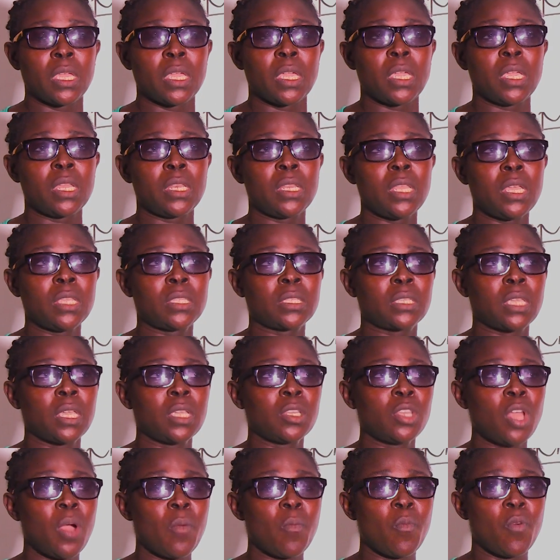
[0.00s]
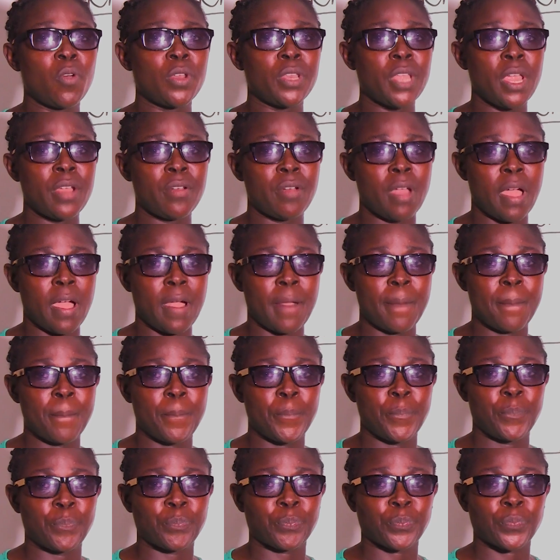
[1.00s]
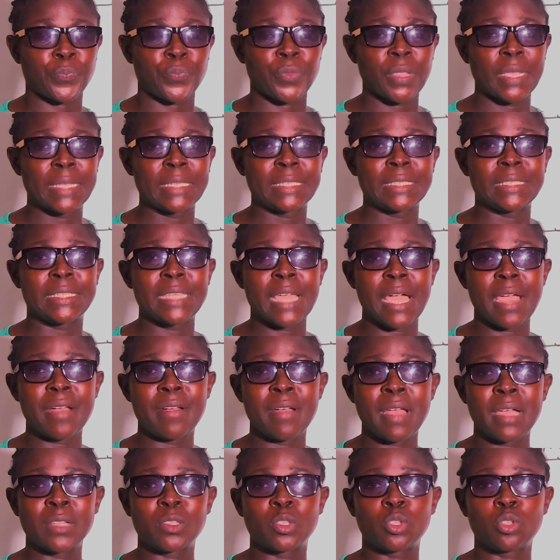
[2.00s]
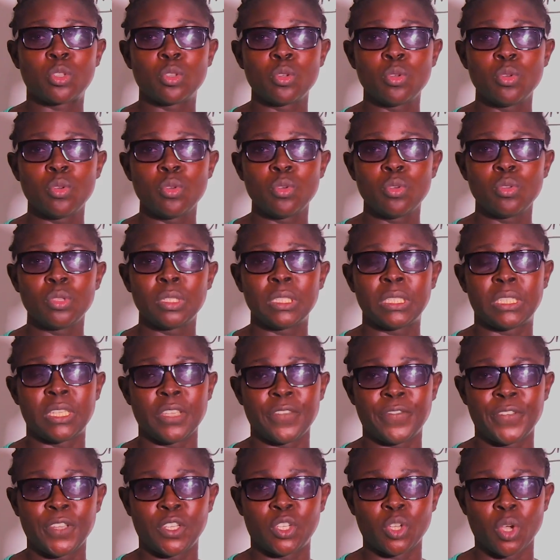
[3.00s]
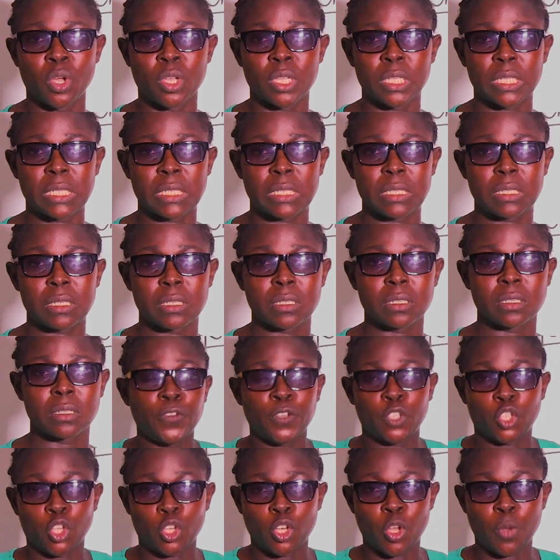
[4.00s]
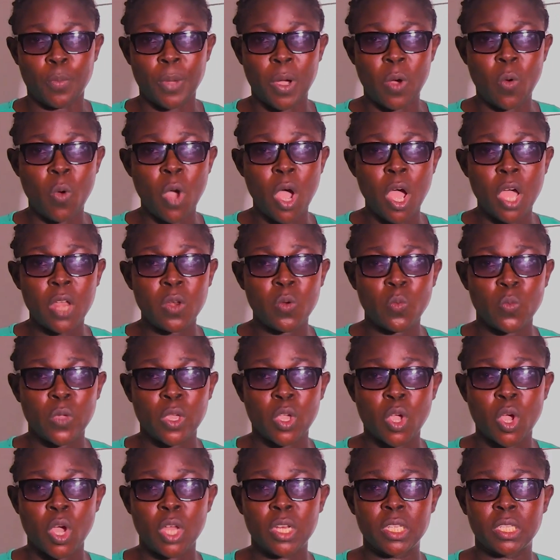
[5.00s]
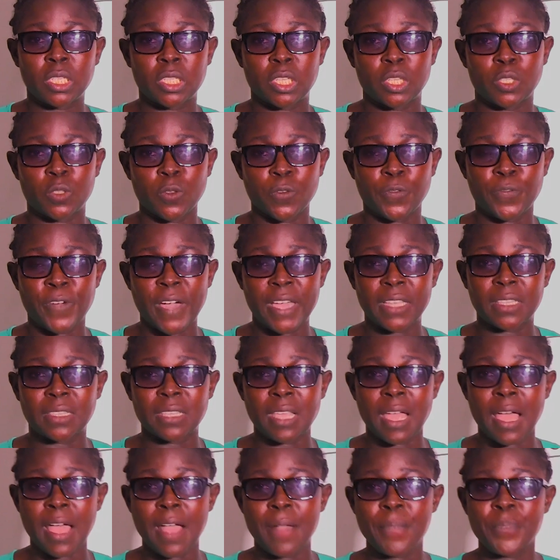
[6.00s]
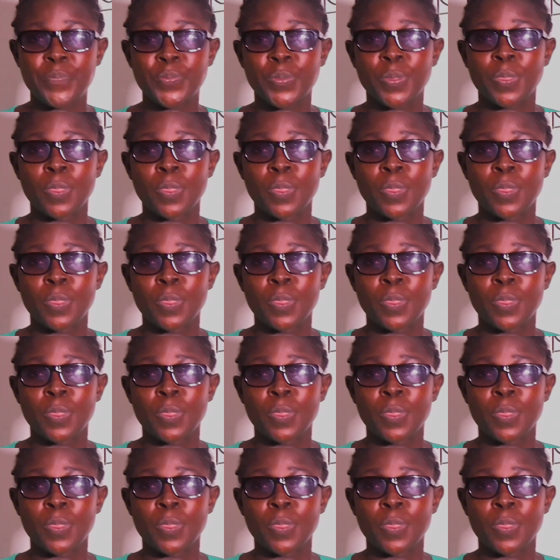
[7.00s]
In this kingdom Monera, there are 2 divisions. Division number 1, we call it Schistophyta.